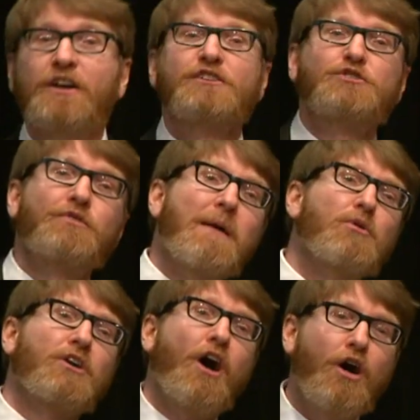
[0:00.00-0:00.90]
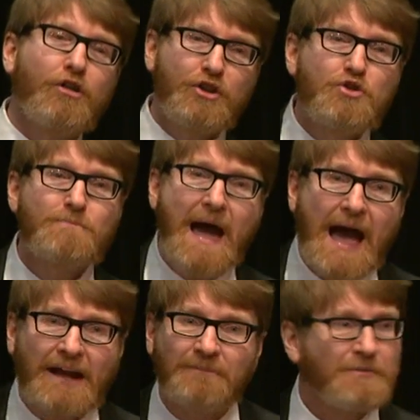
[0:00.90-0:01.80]
so they will call you
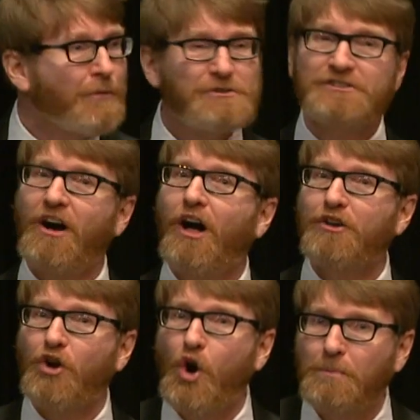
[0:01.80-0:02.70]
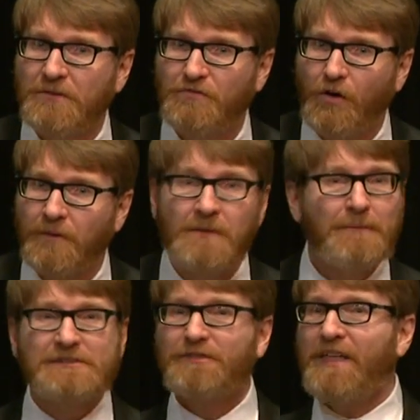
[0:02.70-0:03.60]
back, which is all you're hoping for,
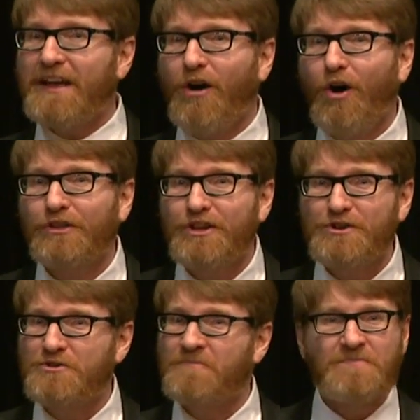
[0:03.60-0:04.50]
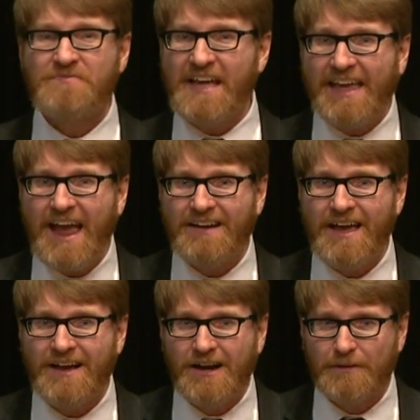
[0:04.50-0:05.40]
because if they call you, they can't
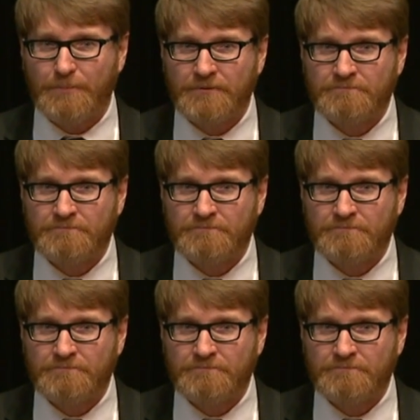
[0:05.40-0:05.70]
hang up.